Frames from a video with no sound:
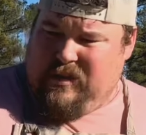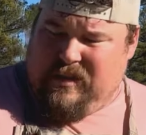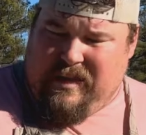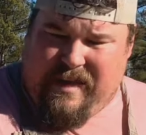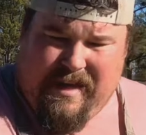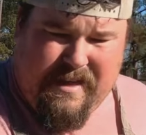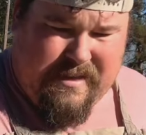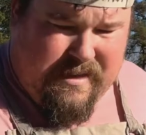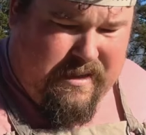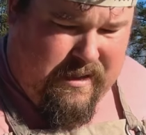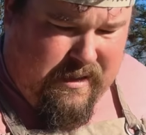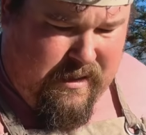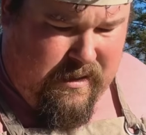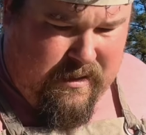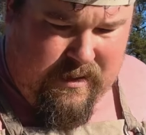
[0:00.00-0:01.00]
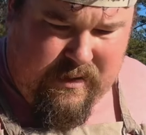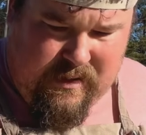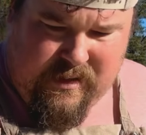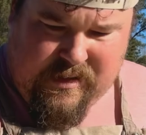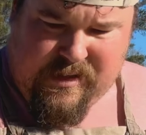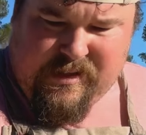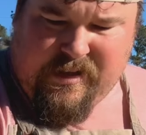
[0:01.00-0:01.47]
And then last
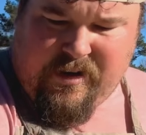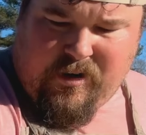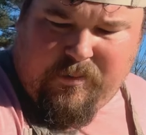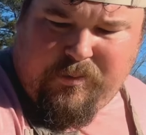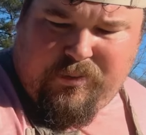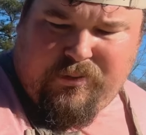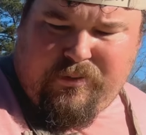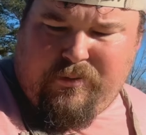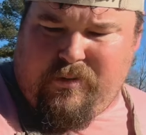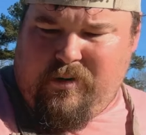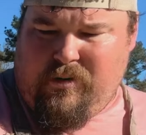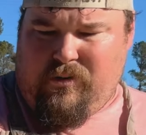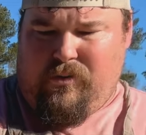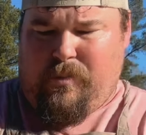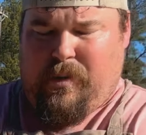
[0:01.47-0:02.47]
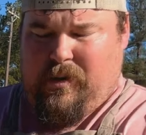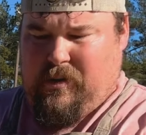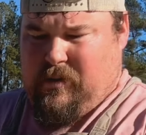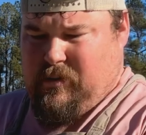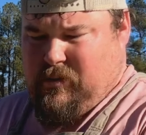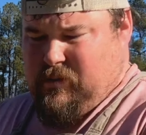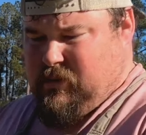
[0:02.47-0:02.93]
thing, let's set our
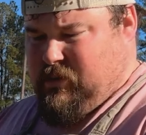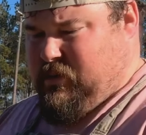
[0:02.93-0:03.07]
probe.